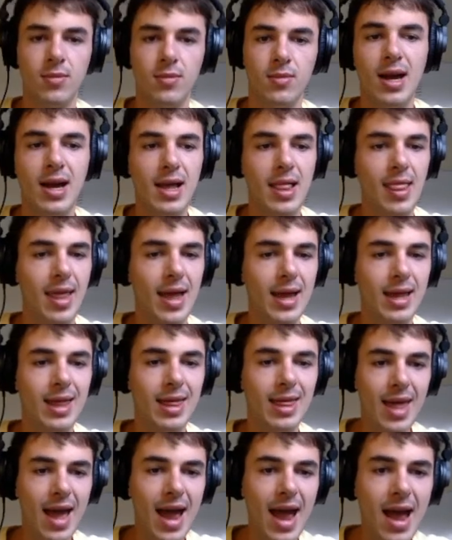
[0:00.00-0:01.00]
I like
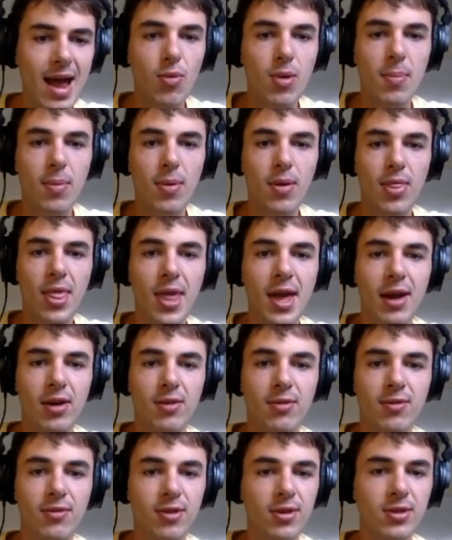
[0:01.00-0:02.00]
that. We put that in our
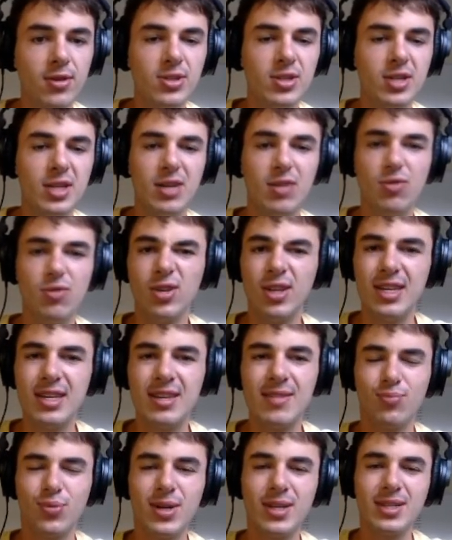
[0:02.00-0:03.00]
verse and it
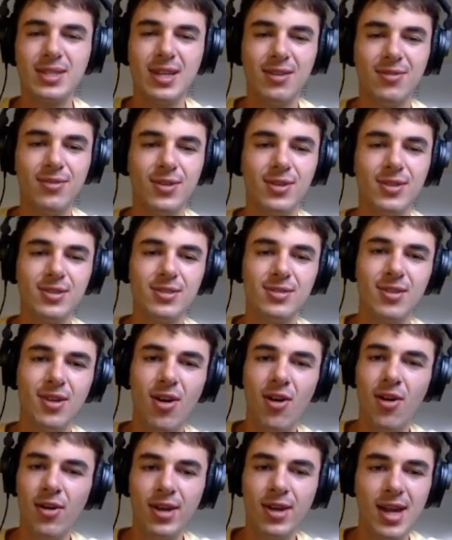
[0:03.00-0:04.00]
really brings that verse
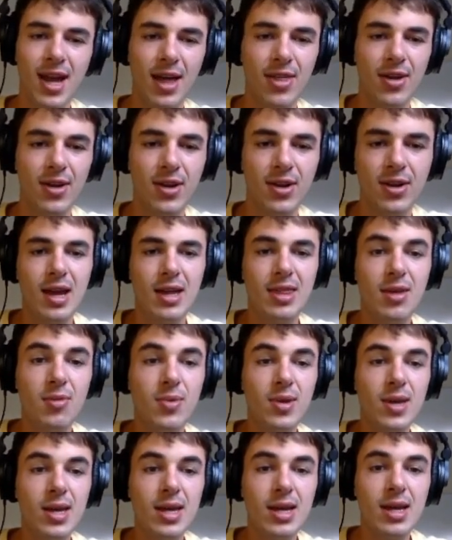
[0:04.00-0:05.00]
all together. And then
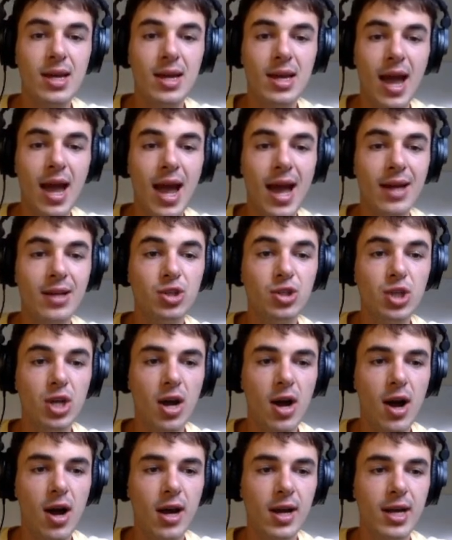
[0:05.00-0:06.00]
we add
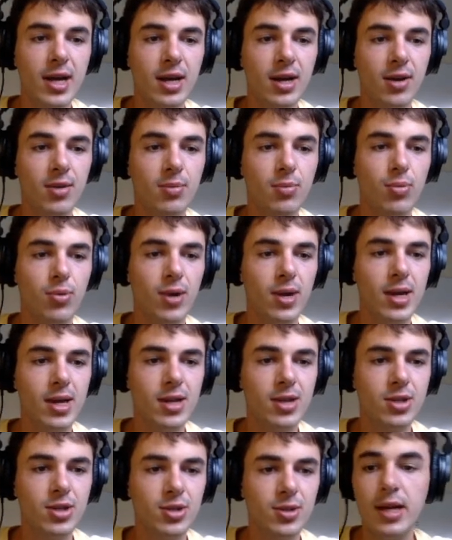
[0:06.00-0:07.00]
John in our
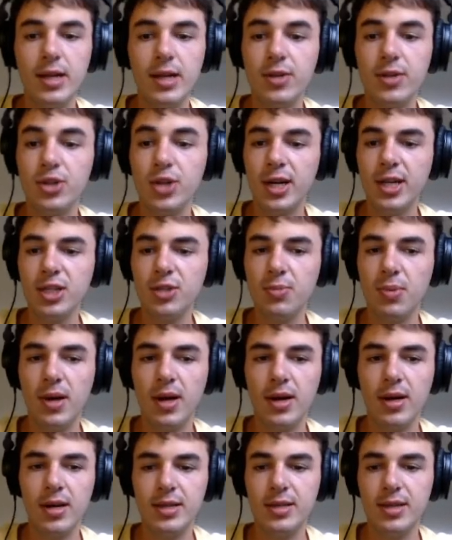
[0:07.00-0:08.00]
bridge. And John's
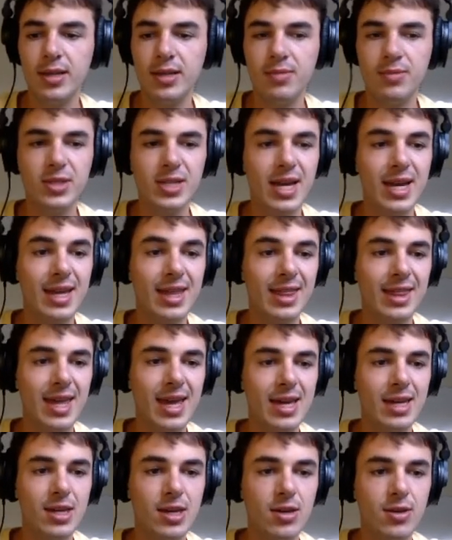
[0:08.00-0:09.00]
part is him saying
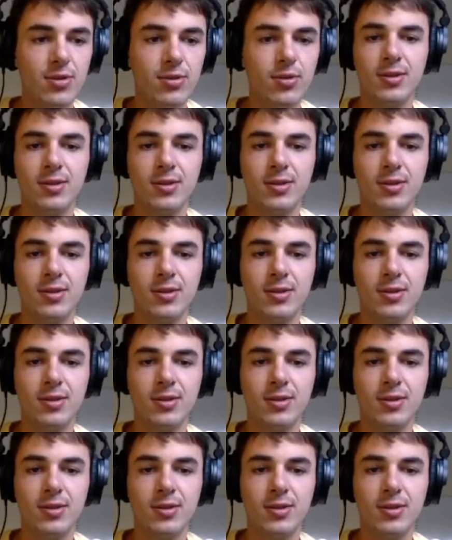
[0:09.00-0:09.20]
thank you.